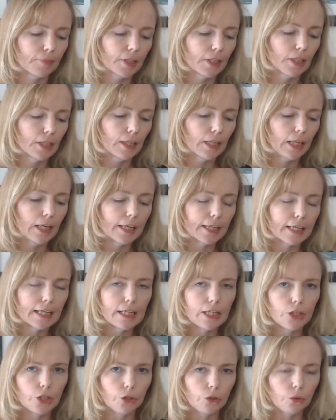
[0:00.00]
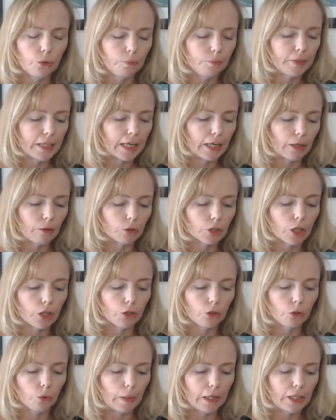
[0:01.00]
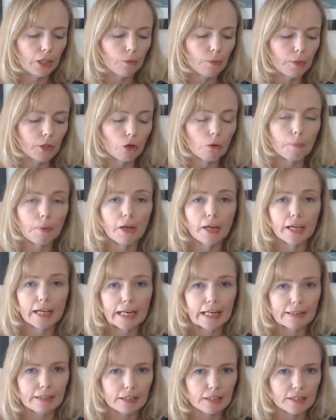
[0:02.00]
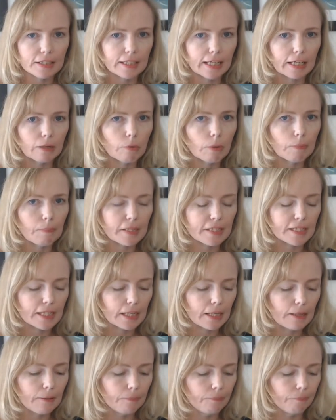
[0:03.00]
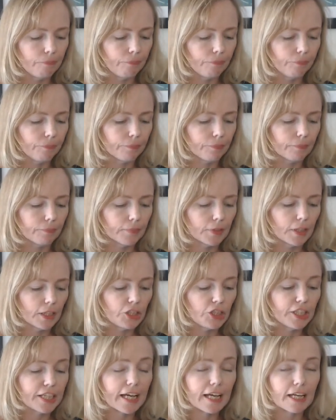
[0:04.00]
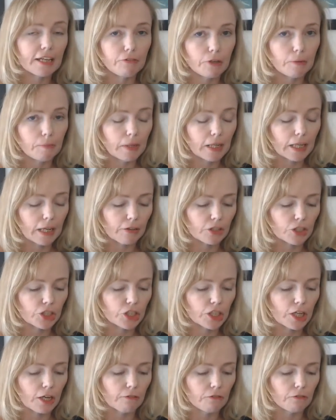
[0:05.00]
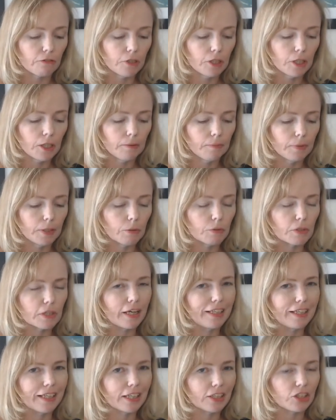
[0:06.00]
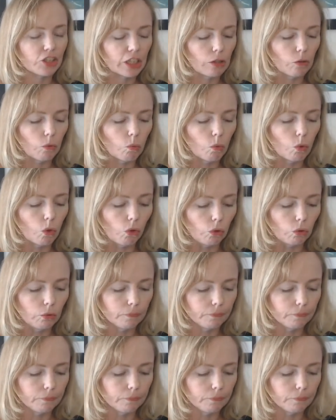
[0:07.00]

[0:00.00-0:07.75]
Lucky you. Now, go, will you? We're not buying anything today. We're busy. She gave him another shove, but it was like nudging a wall.